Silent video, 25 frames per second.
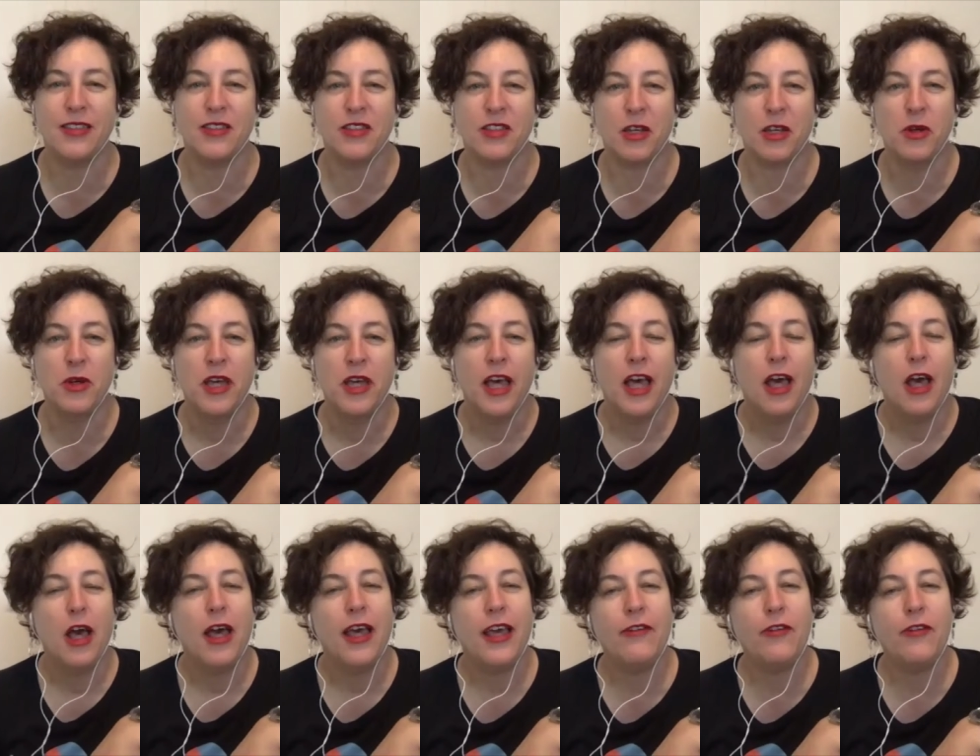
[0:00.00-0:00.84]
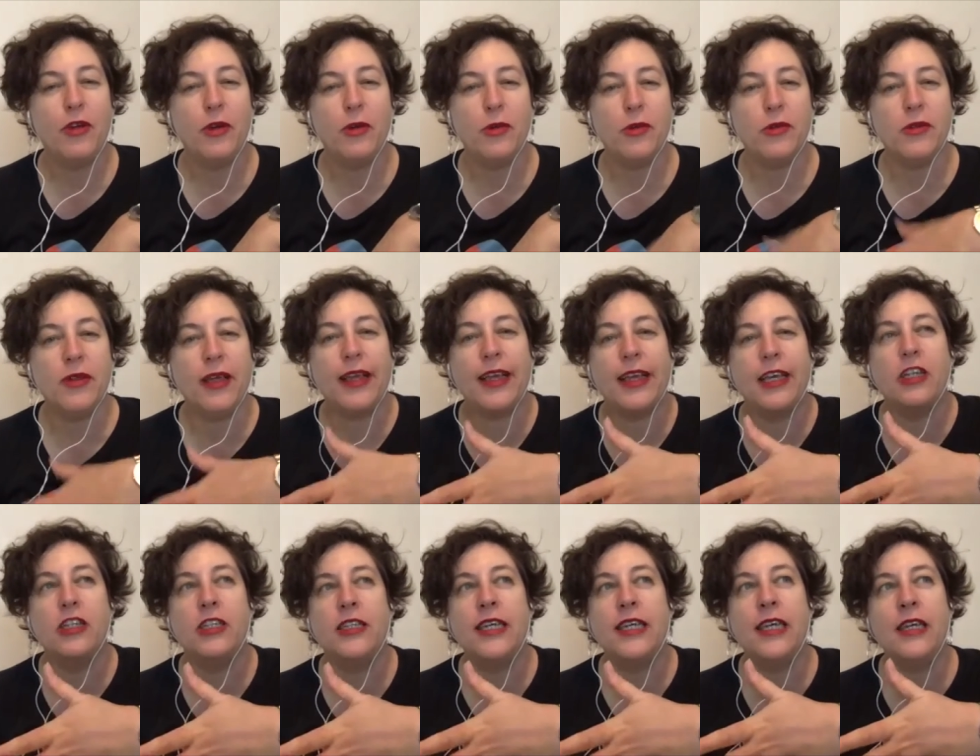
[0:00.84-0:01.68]
So if you
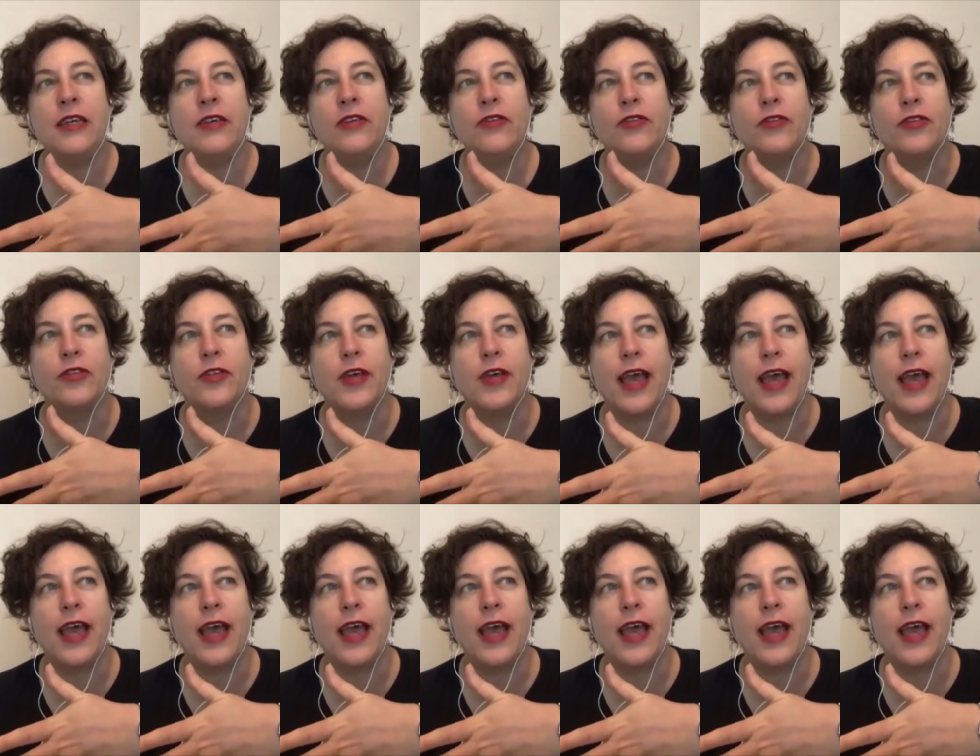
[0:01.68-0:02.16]
could give